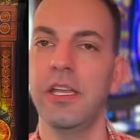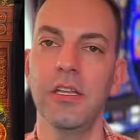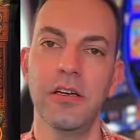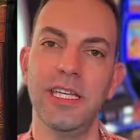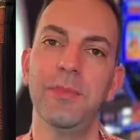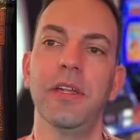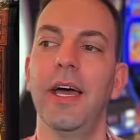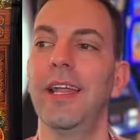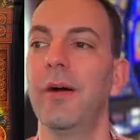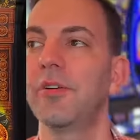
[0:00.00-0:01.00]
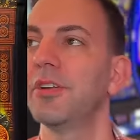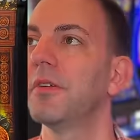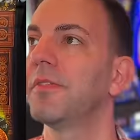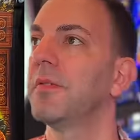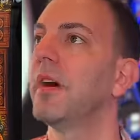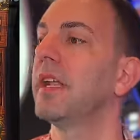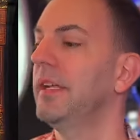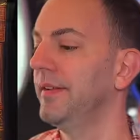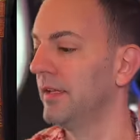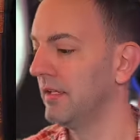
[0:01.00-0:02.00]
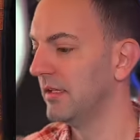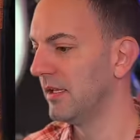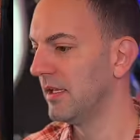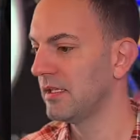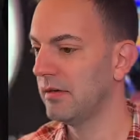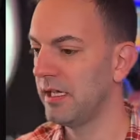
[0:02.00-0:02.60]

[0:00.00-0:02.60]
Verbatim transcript: you know, keep an eye on how we're doing for the money. So